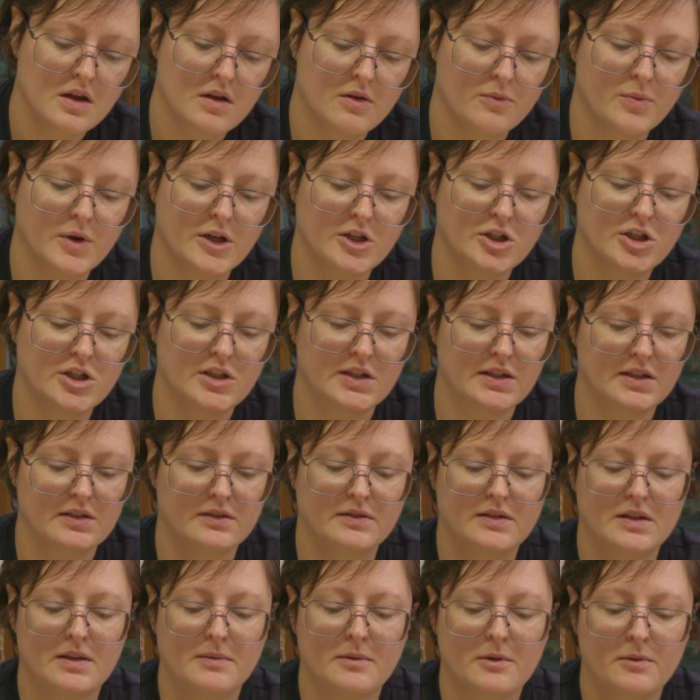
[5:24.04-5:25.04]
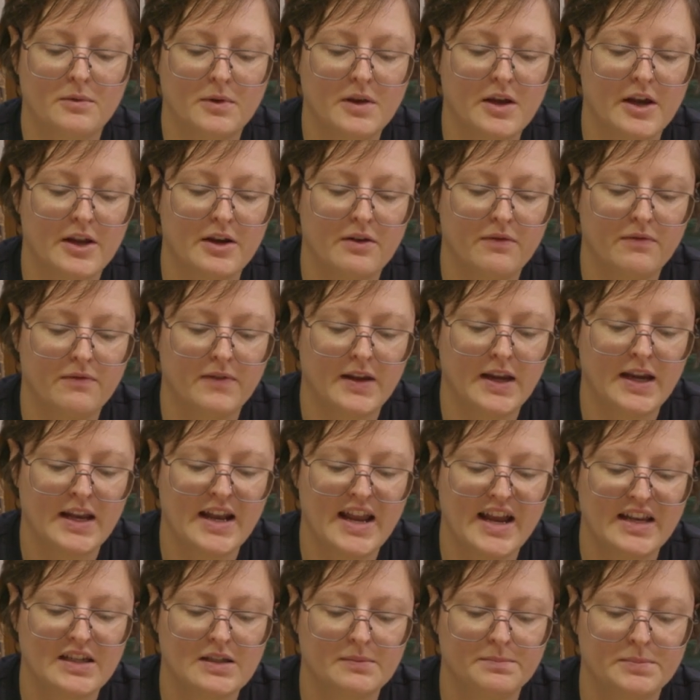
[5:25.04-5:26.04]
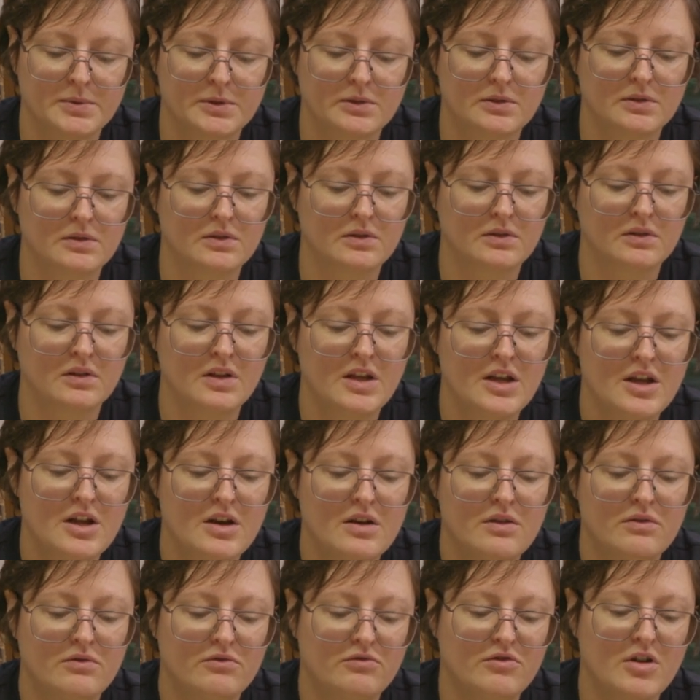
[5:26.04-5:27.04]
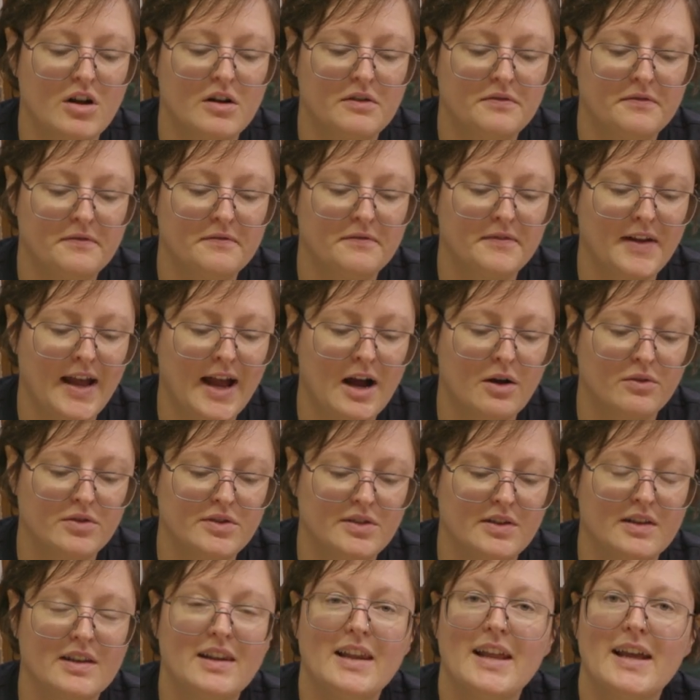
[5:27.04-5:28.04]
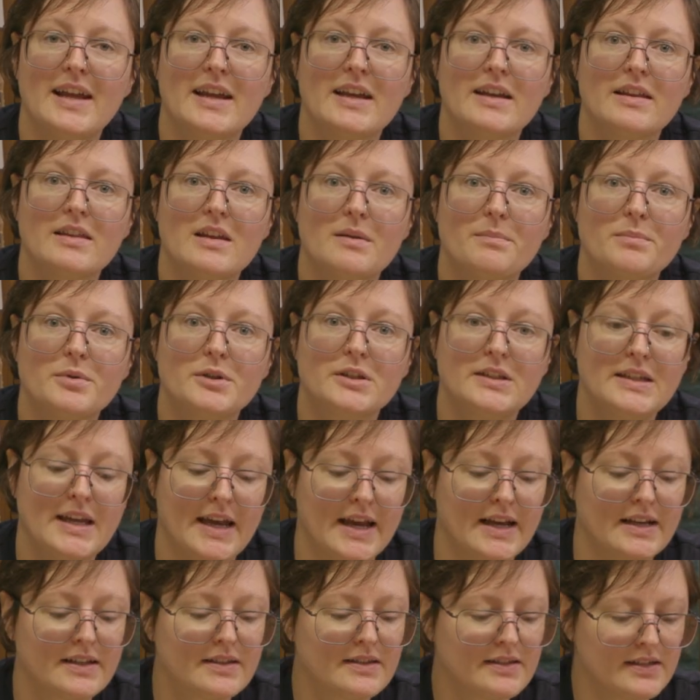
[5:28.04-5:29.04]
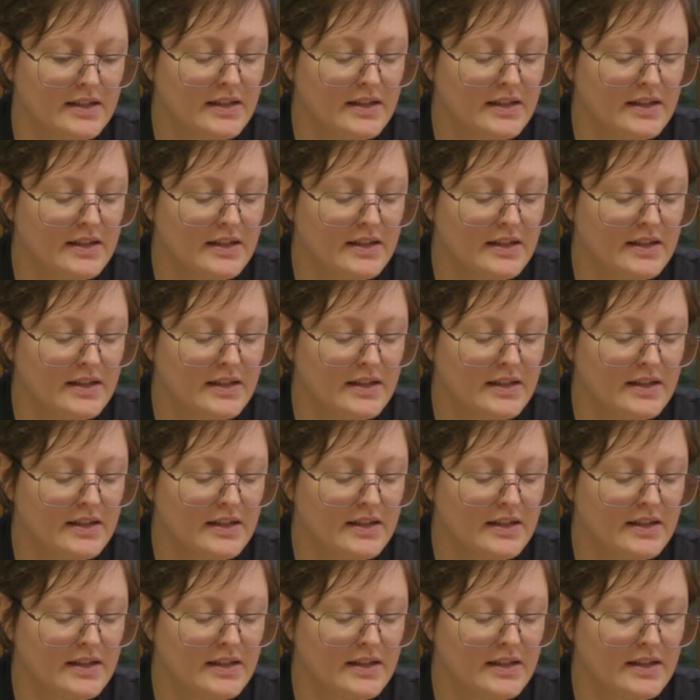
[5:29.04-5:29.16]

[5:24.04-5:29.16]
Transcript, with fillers: which is the kind of inedible, rough outer layer that protects